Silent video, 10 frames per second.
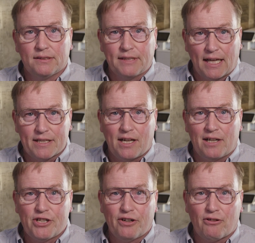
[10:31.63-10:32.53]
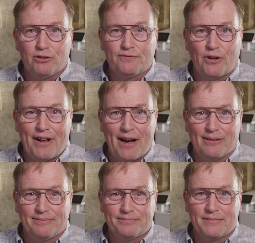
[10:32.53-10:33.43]
That's all she wrote for
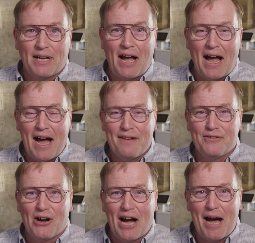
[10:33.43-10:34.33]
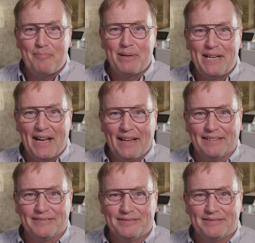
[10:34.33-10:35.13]
now. Have a happy day.